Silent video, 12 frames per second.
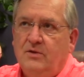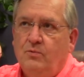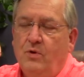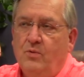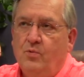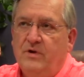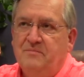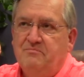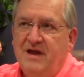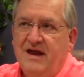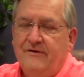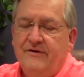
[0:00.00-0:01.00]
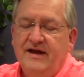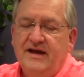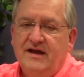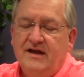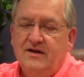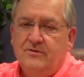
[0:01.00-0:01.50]
when we
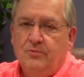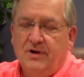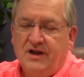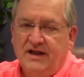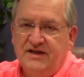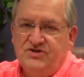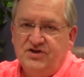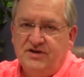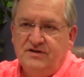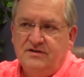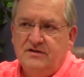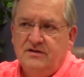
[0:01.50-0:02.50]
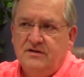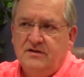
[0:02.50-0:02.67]
marry religion